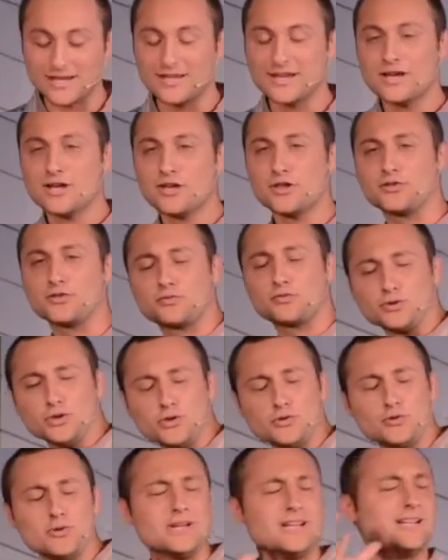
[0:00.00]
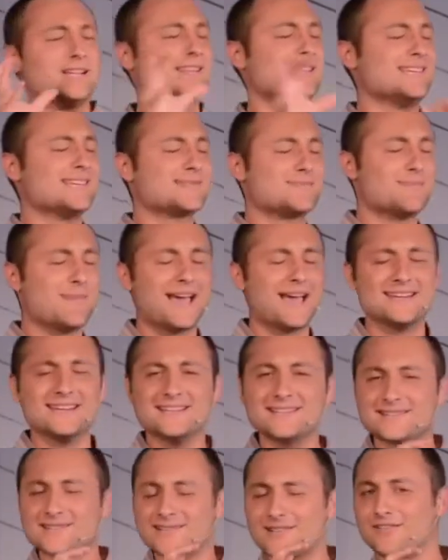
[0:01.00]
threw these men
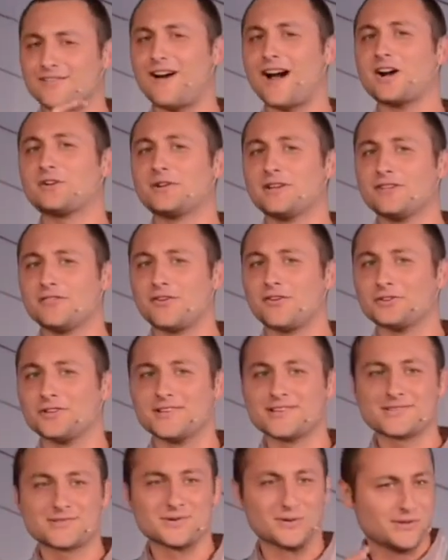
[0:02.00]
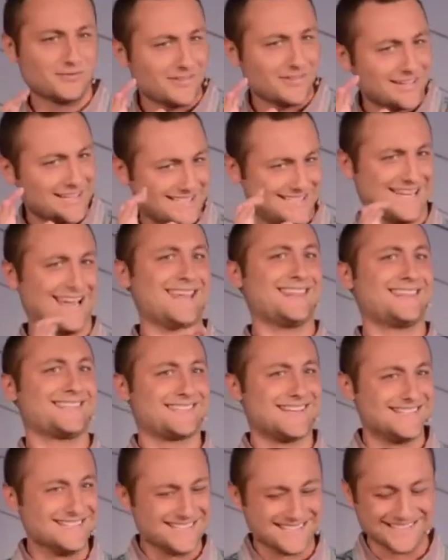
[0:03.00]
into the fiery furnace, sort of like a death
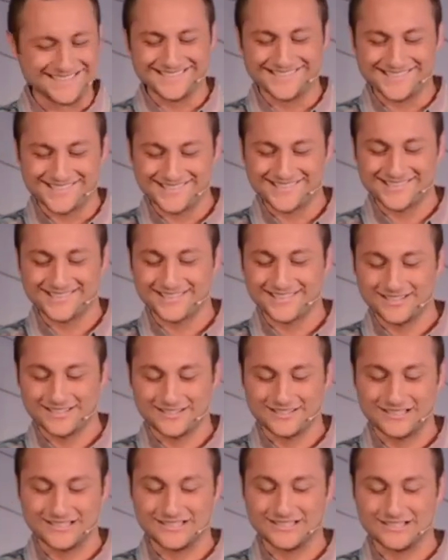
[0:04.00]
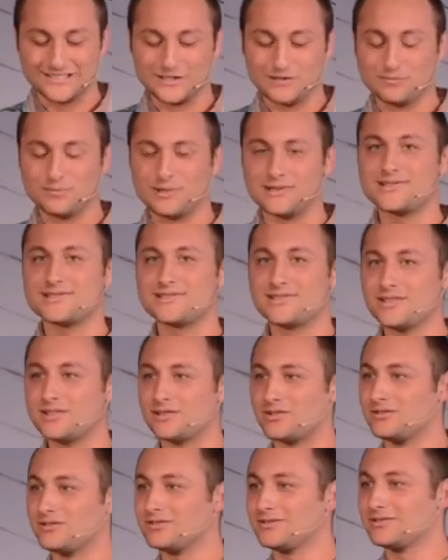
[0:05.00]
sentence, but
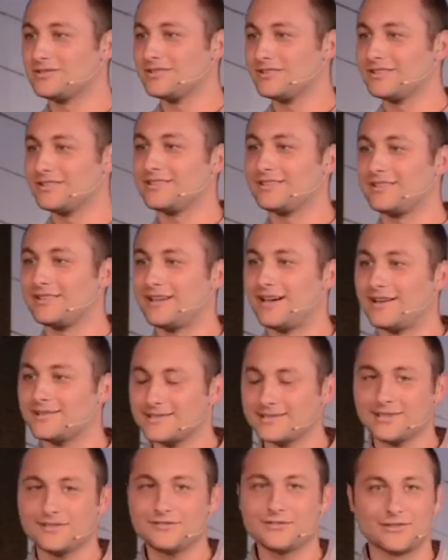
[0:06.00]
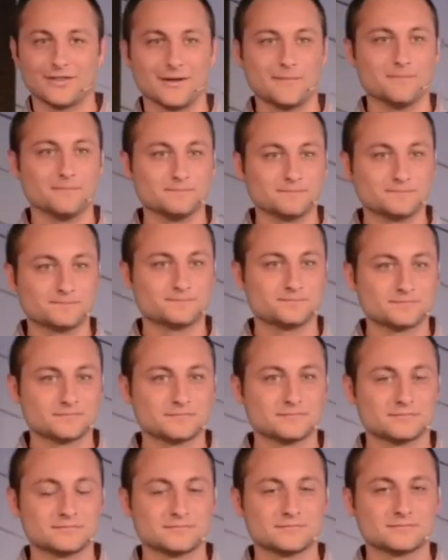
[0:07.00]
still, God delivered them.
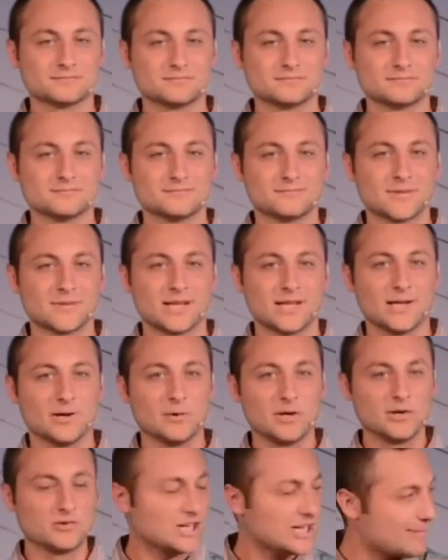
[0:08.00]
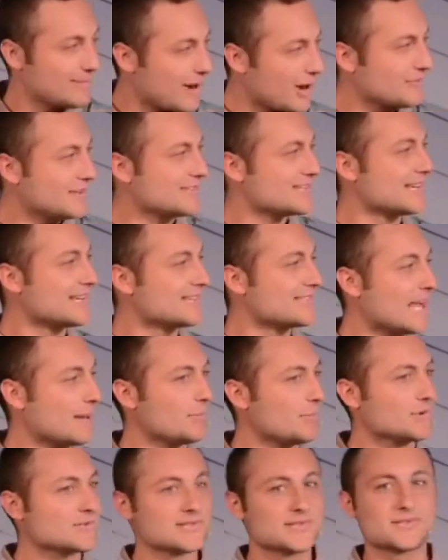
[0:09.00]
We read about these
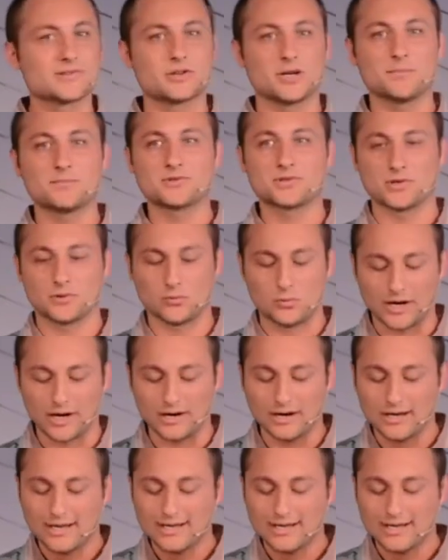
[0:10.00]
examples in Scripture where